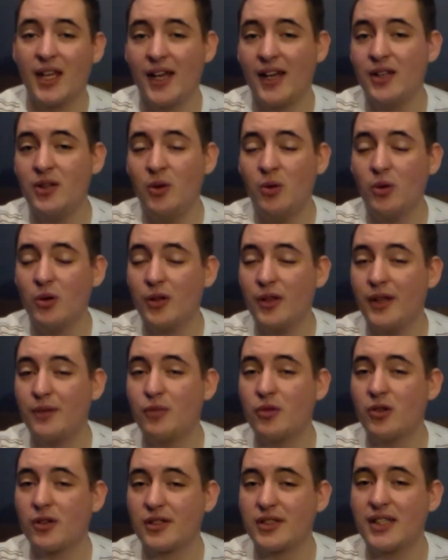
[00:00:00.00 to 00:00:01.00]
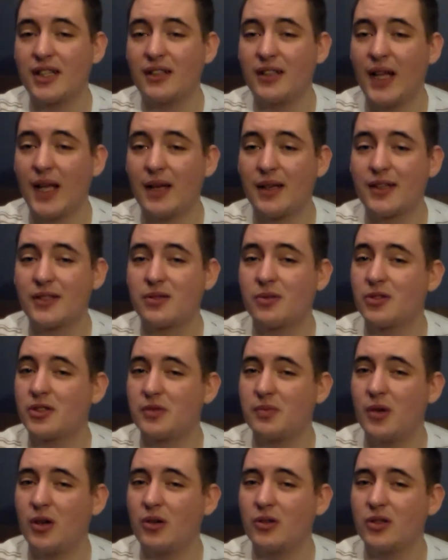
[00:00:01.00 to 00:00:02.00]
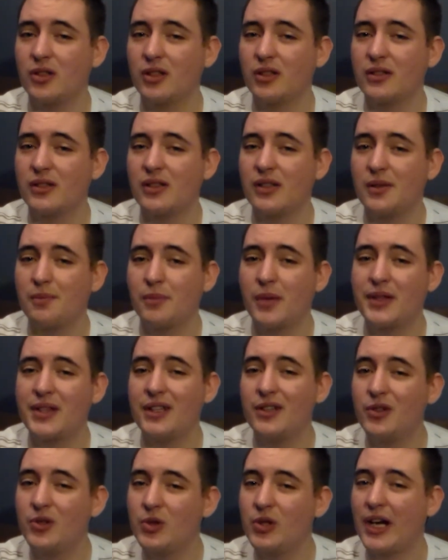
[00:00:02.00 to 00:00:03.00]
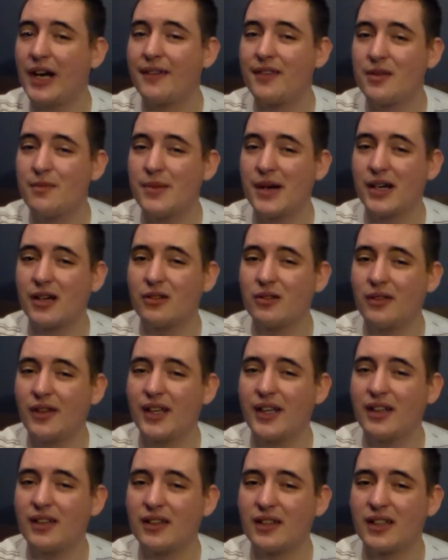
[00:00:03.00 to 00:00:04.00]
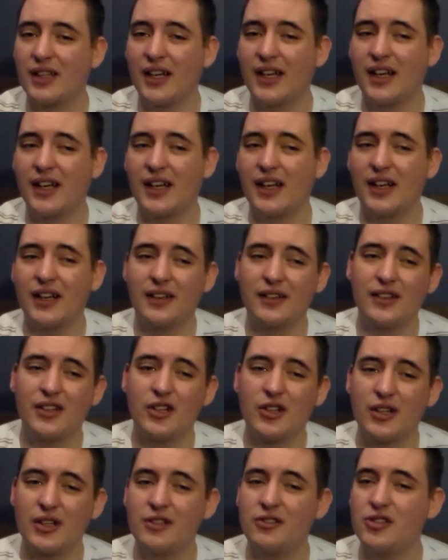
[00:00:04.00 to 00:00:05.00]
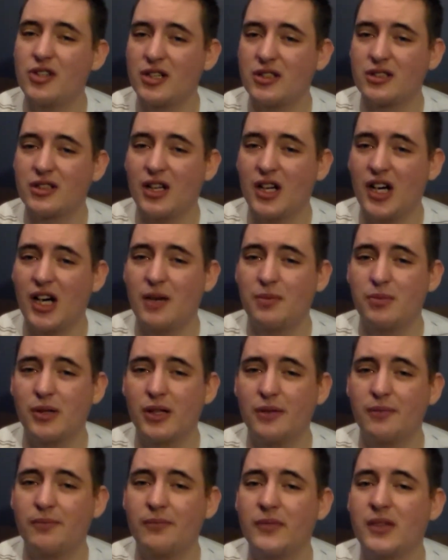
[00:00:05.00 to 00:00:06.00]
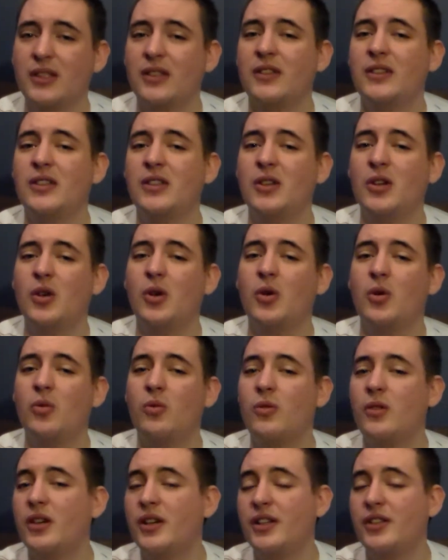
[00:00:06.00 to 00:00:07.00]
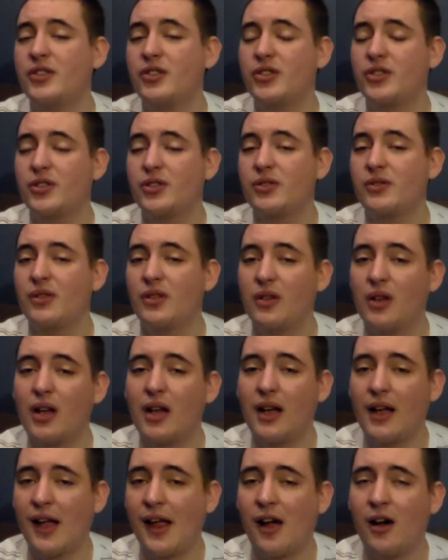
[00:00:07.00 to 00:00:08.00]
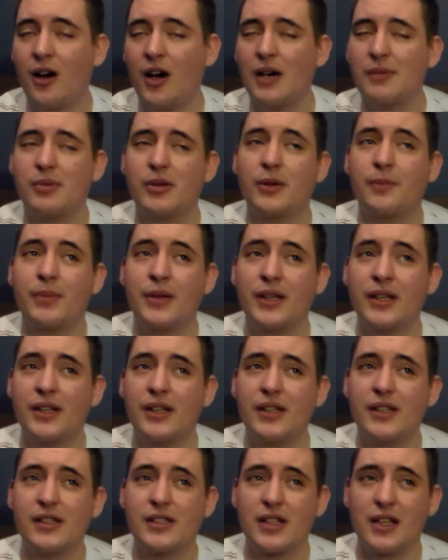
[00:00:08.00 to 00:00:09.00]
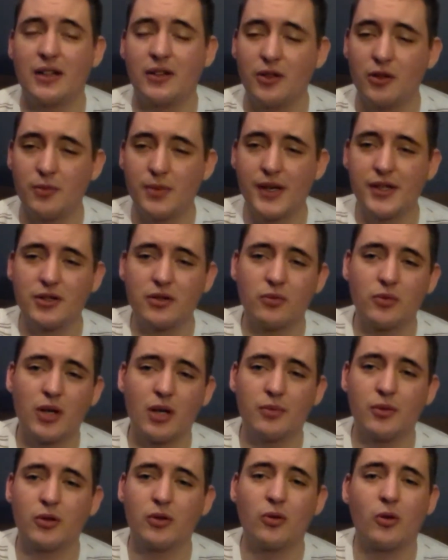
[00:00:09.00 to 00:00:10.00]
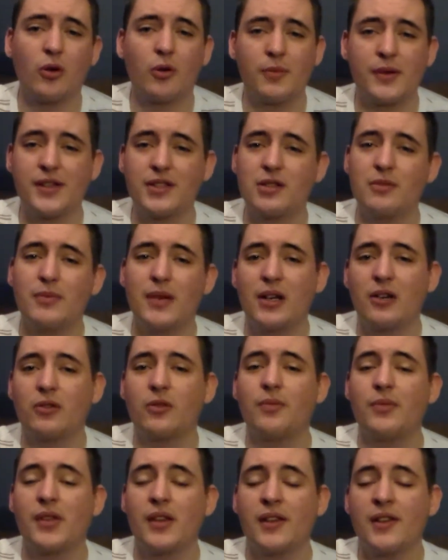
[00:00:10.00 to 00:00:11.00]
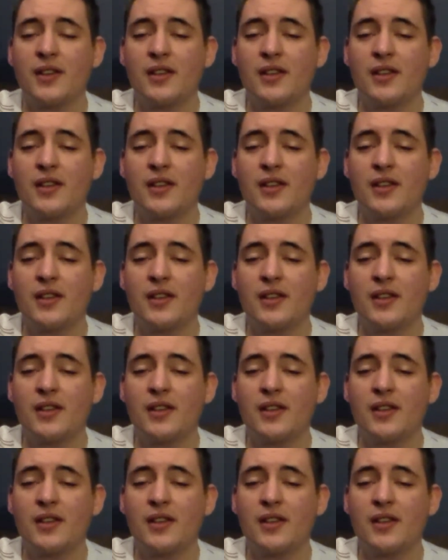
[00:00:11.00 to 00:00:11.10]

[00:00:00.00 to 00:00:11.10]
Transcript: Indoor they more excel at because they're smaller, but they do have the barrel length and you can adjust the hop up, which a hop up is a little piece of rubber or a piece of metal